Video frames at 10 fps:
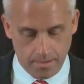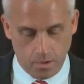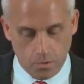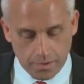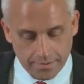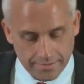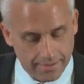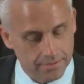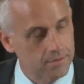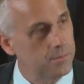Holding the
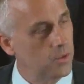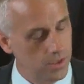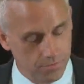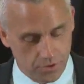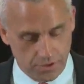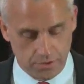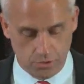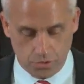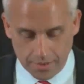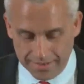testimony of Jesus
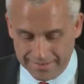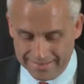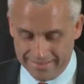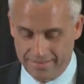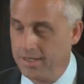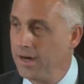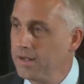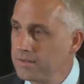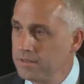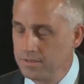Christ is
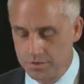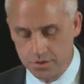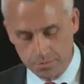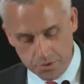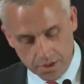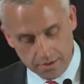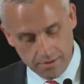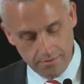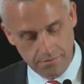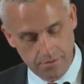not
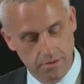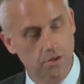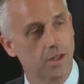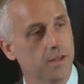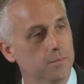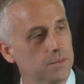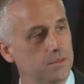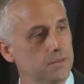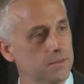subjective claims.